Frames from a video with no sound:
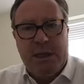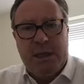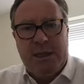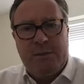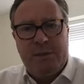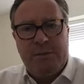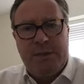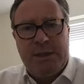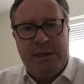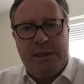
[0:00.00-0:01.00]
And that wasn't
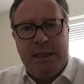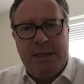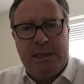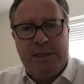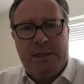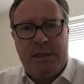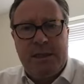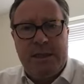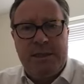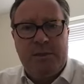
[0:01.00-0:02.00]
meant to say that
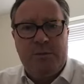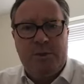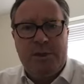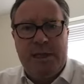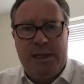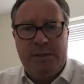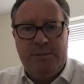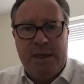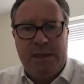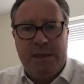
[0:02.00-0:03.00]
they didn't want to lend
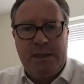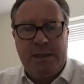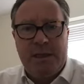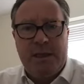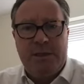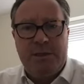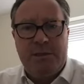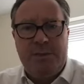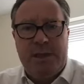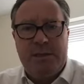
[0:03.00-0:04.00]
money. It just
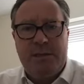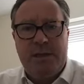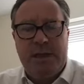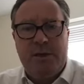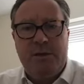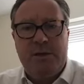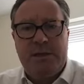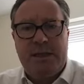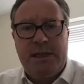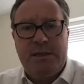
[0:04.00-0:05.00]
meant that they couldn't
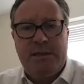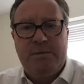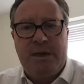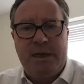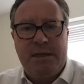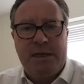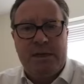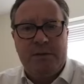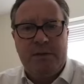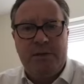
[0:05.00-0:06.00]
send surveyors
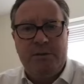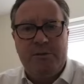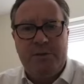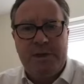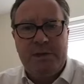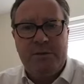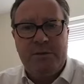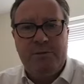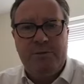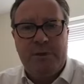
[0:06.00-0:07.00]
out to do
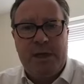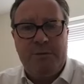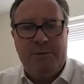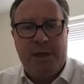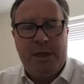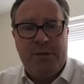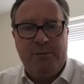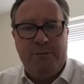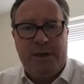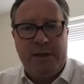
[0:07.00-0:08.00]
physical
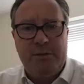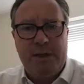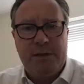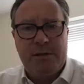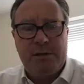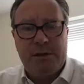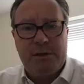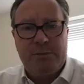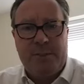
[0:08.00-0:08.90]
valuations.